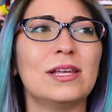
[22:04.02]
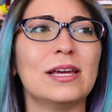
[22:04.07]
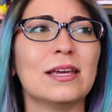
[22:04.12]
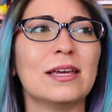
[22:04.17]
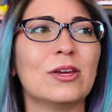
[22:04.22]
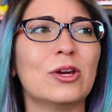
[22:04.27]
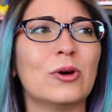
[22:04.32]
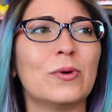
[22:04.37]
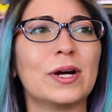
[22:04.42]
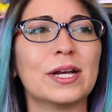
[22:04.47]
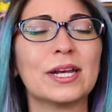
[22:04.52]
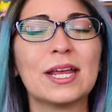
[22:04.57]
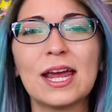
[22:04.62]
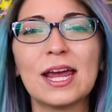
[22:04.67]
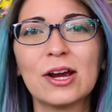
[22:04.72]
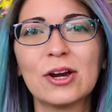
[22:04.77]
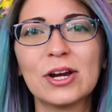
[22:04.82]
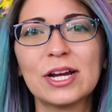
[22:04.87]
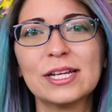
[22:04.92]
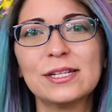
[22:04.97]
like go on
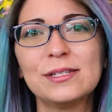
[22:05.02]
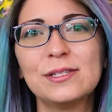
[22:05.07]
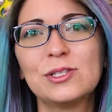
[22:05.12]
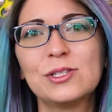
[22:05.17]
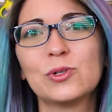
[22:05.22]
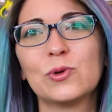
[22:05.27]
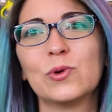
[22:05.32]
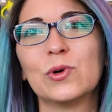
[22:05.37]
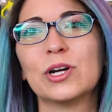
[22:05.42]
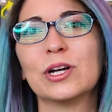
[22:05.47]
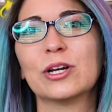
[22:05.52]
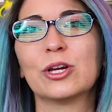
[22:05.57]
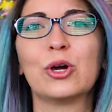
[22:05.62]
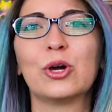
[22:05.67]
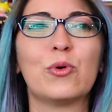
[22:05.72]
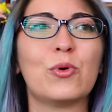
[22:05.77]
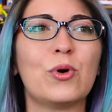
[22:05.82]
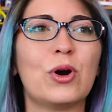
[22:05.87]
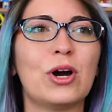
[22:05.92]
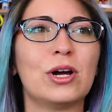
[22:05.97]
errands or
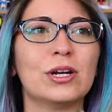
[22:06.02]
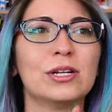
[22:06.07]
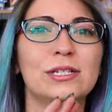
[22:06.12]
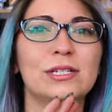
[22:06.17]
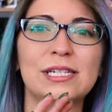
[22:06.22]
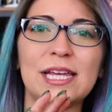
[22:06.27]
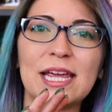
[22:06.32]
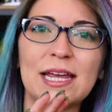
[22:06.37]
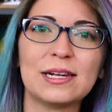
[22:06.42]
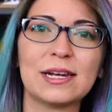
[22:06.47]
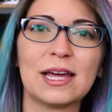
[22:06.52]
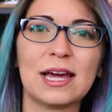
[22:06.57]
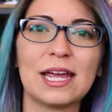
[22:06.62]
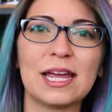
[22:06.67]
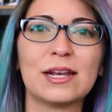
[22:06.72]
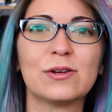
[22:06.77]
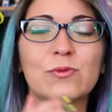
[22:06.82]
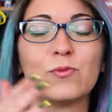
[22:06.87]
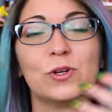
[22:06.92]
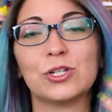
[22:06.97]
go on a date
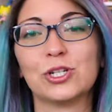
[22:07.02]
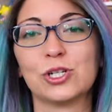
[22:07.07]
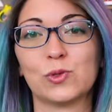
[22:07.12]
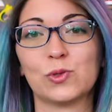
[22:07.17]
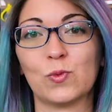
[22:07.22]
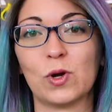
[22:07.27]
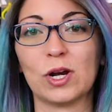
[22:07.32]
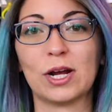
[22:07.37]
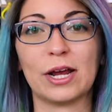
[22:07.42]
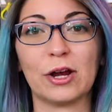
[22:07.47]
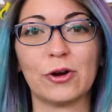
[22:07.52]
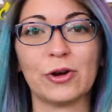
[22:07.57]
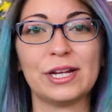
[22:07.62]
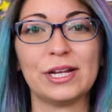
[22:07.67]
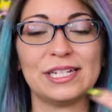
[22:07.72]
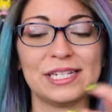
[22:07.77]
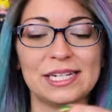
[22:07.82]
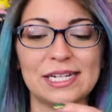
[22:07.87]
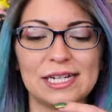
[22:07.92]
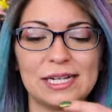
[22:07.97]
night, which is what I
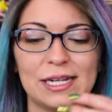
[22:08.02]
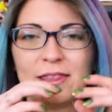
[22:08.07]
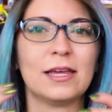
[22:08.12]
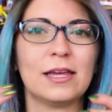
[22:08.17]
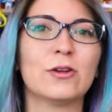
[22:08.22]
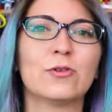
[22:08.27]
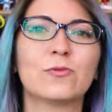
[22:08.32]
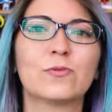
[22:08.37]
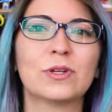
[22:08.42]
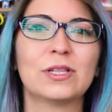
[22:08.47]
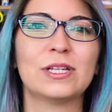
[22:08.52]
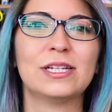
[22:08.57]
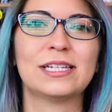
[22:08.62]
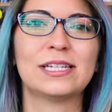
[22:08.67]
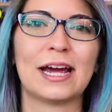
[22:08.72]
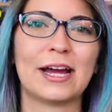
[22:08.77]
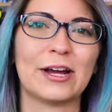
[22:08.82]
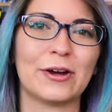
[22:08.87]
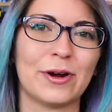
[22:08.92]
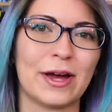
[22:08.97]
already did, they don't really
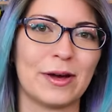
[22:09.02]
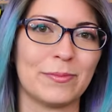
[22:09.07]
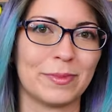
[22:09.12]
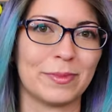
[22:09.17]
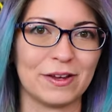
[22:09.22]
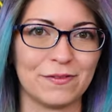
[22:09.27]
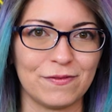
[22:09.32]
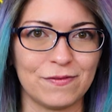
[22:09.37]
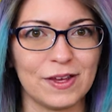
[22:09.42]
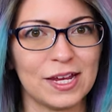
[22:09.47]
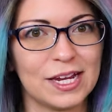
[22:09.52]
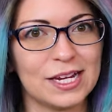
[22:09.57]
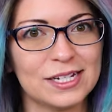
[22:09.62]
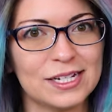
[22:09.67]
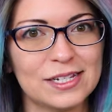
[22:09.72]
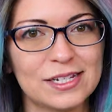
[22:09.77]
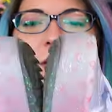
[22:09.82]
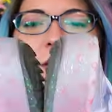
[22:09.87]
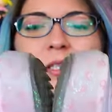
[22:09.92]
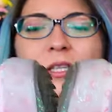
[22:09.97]
tire out my
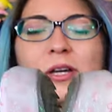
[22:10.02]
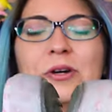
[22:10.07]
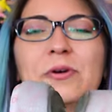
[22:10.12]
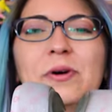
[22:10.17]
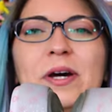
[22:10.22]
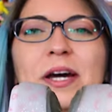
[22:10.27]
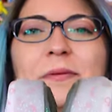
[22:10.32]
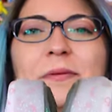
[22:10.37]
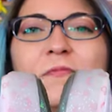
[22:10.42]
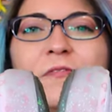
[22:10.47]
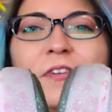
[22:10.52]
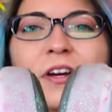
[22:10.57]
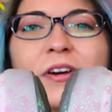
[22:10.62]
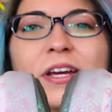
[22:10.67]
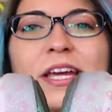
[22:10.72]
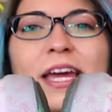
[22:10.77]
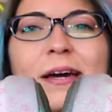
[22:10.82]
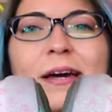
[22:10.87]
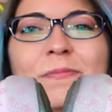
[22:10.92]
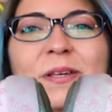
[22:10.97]
feet. So I'm
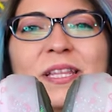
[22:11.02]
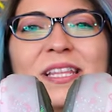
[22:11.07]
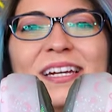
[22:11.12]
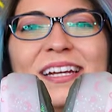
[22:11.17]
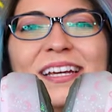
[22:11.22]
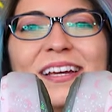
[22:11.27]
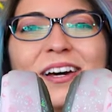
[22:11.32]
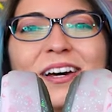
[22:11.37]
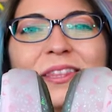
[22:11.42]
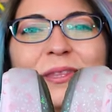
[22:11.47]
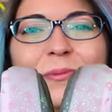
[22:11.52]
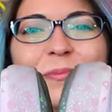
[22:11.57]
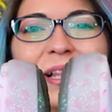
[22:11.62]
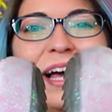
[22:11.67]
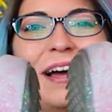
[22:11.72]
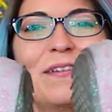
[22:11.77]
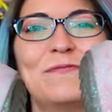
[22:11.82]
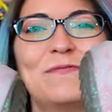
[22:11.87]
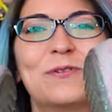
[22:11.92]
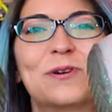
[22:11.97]
very happy that I got the
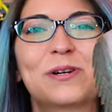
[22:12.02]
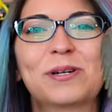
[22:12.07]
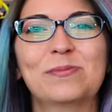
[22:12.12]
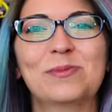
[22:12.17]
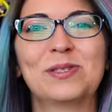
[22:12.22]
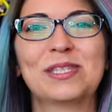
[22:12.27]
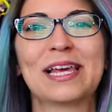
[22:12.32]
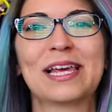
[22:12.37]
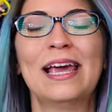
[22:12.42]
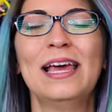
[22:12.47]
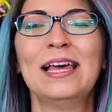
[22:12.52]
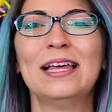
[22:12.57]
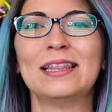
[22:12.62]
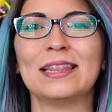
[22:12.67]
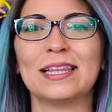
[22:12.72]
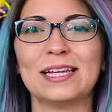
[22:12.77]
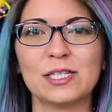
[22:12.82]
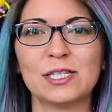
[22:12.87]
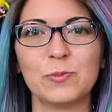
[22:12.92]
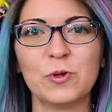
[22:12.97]
platforms.
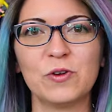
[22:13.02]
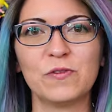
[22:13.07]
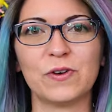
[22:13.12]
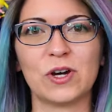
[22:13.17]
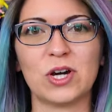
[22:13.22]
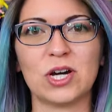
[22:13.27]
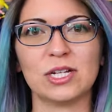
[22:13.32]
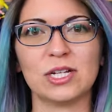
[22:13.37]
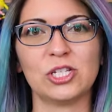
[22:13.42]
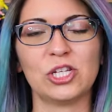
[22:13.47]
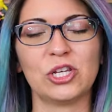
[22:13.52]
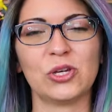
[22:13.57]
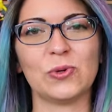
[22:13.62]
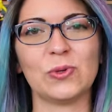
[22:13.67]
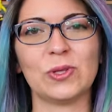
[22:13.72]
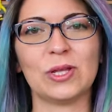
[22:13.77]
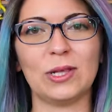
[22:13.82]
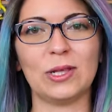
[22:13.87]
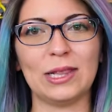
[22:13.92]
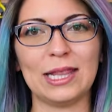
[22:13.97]
Let's move on
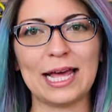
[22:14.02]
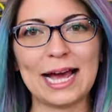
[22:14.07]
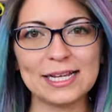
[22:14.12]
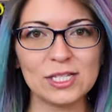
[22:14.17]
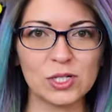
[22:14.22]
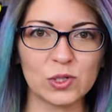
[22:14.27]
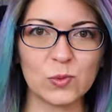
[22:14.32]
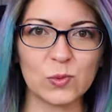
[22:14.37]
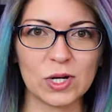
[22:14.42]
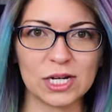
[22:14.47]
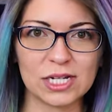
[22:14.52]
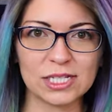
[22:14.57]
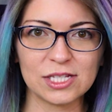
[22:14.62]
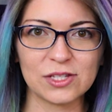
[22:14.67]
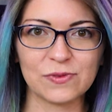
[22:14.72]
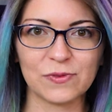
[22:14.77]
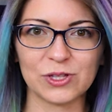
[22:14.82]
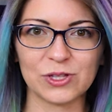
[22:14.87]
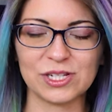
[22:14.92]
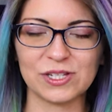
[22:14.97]
to the last
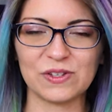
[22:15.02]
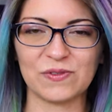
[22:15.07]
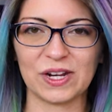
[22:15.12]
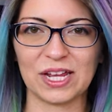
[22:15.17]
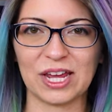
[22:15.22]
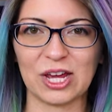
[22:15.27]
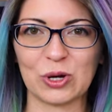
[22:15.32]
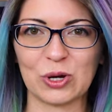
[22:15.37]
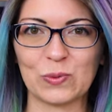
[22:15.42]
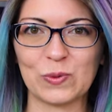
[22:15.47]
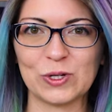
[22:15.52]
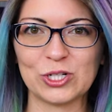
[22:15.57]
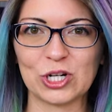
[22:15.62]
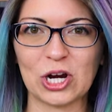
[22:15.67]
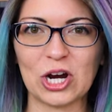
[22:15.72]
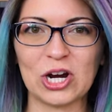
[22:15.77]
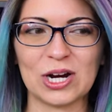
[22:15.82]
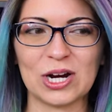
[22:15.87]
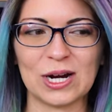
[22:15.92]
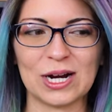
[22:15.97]
ones for this video, which
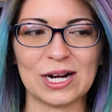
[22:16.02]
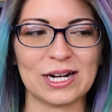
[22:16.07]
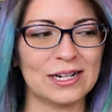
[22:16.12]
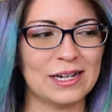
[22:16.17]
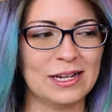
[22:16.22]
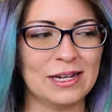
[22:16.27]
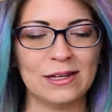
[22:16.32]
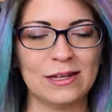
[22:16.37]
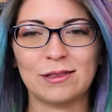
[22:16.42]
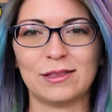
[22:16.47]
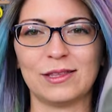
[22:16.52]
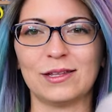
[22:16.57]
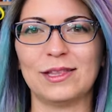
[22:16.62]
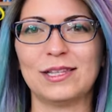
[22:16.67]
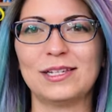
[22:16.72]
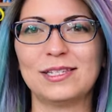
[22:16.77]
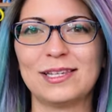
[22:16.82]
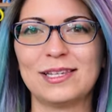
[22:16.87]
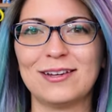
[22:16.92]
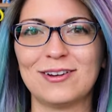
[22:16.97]
are the
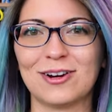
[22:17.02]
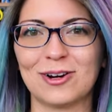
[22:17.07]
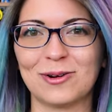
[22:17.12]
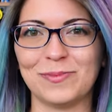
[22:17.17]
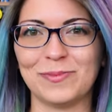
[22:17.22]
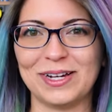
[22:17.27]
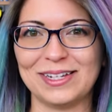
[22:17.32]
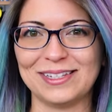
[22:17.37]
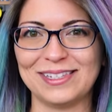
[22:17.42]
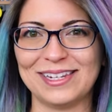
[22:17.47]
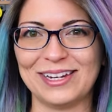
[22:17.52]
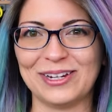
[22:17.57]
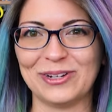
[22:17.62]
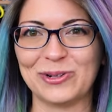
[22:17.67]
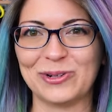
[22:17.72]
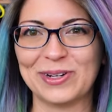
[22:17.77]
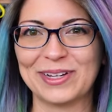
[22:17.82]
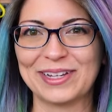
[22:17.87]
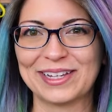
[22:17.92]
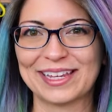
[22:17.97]
Lizzie
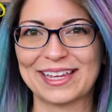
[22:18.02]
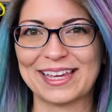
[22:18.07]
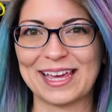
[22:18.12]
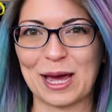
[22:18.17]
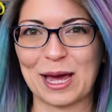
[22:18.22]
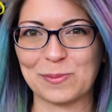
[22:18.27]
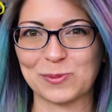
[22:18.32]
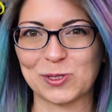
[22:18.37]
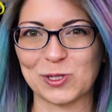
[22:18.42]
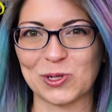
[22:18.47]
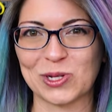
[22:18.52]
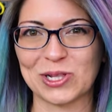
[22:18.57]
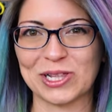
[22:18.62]
Armanto capsule